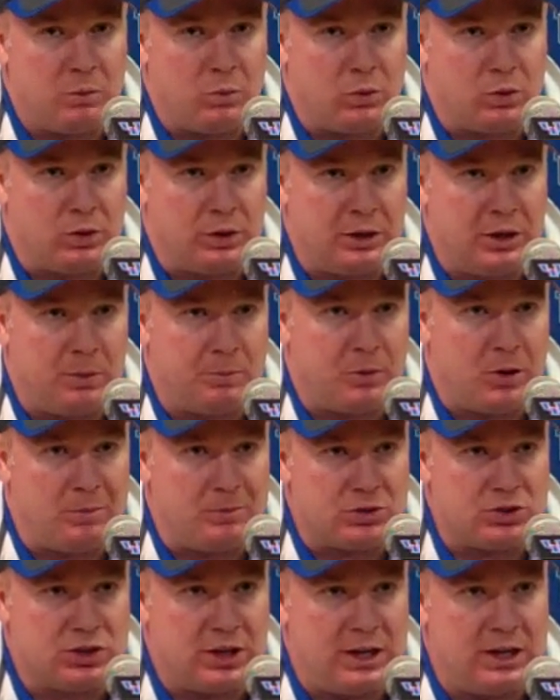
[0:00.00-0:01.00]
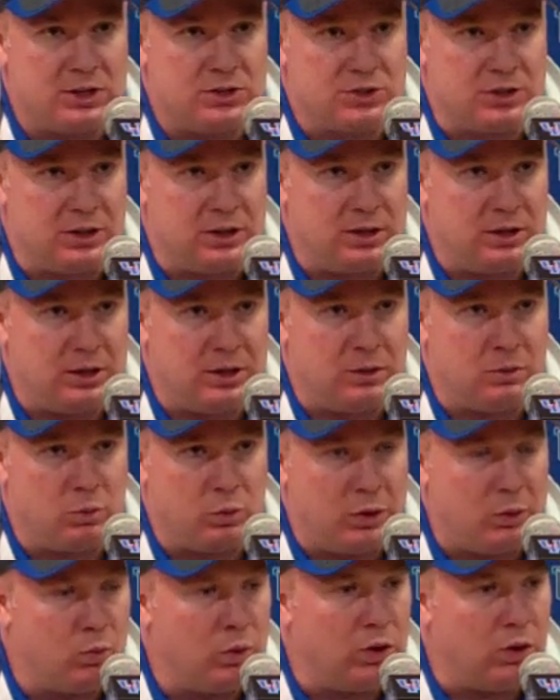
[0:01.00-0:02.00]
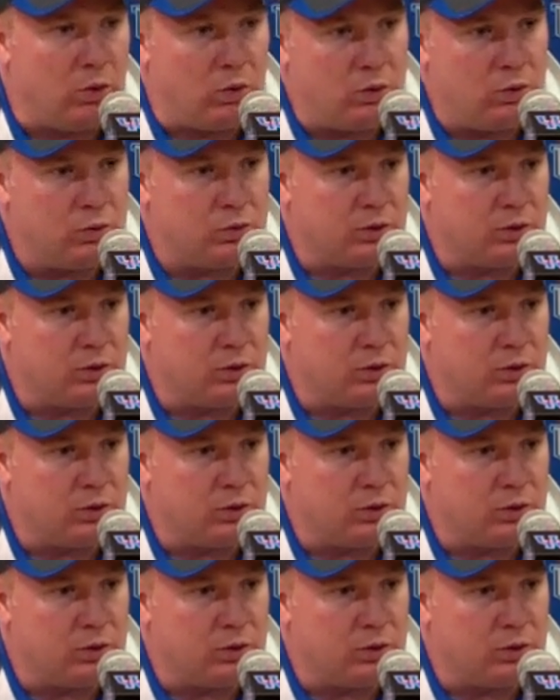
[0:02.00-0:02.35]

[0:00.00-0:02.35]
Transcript: We'll clean up our mistakes, and we will